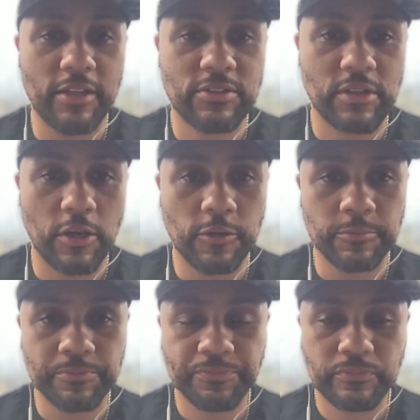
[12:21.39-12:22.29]
So
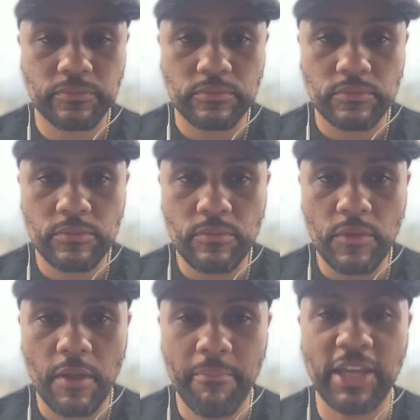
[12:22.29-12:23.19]

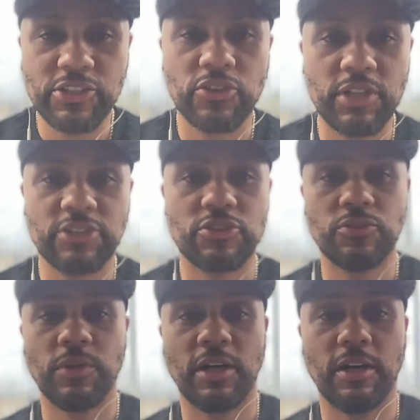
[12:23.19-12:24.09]
make sure that
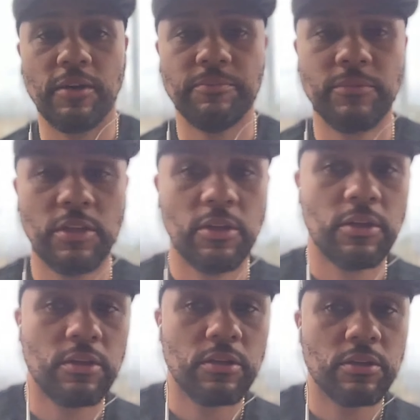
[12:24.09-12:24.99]
you uh,
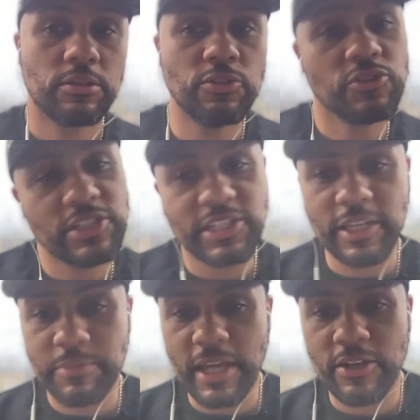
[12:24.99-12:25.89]
you just
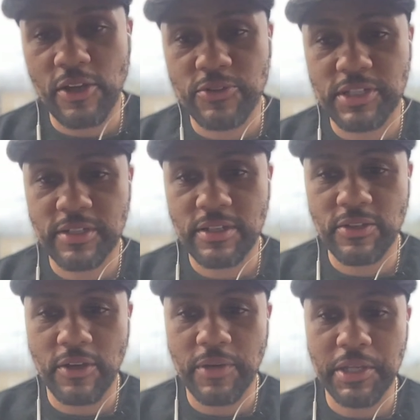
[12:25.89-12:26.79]
keep that notion, you
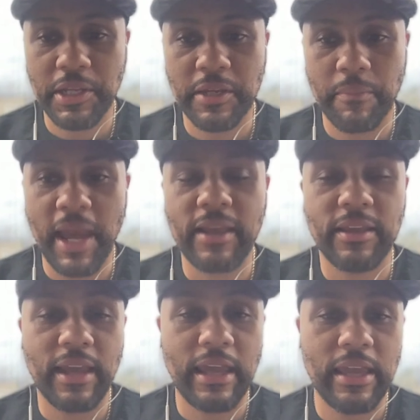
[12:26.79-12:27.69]
know, in, in the back of
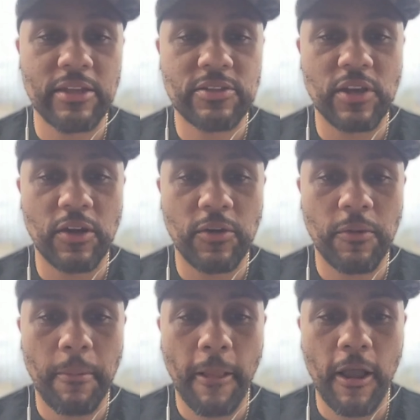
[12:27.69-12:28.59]
your head. So
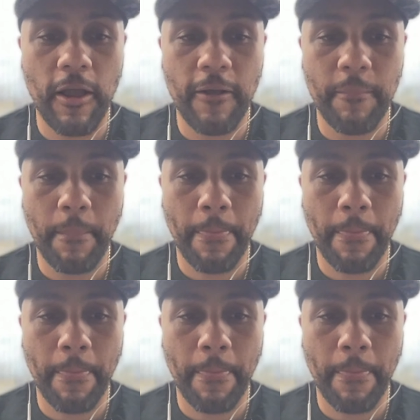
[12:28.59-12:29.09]
um,